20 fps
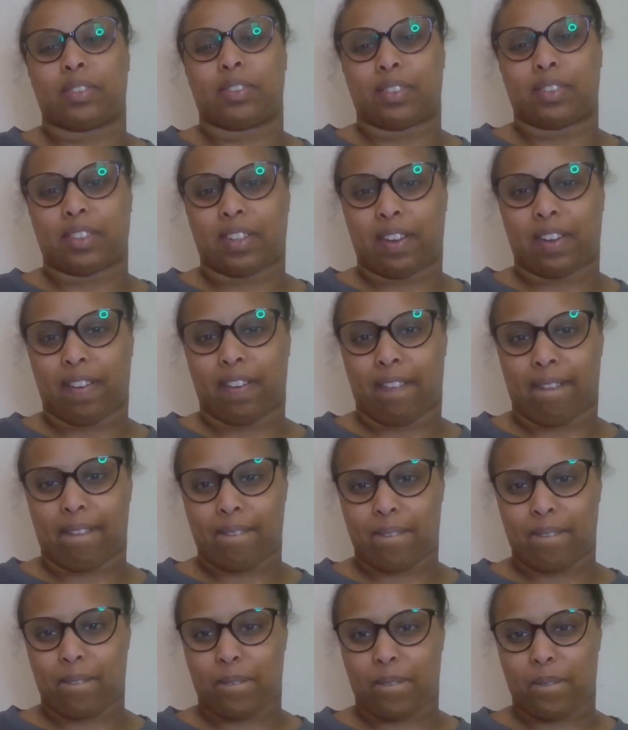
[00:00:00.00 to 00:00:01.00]
Leave me
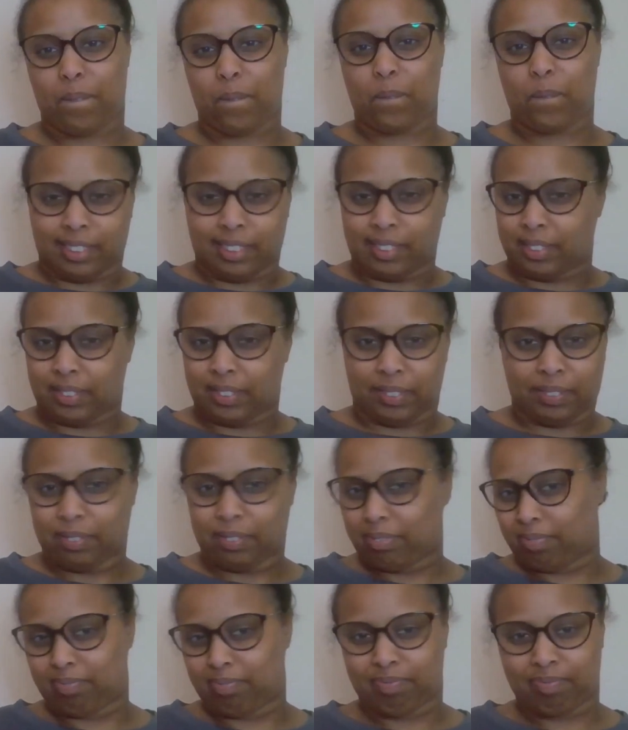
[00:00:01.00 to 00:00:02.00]
alone! Guys, before
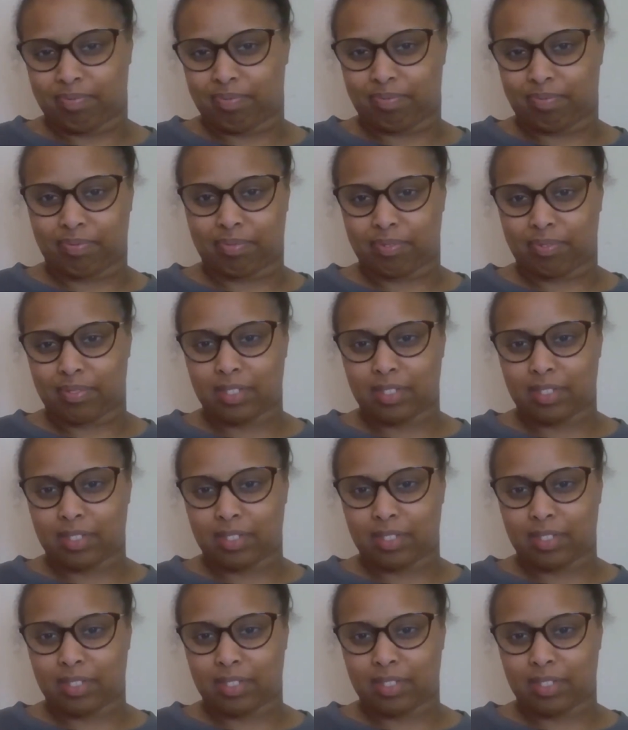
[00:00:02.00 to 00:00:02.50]
you know it!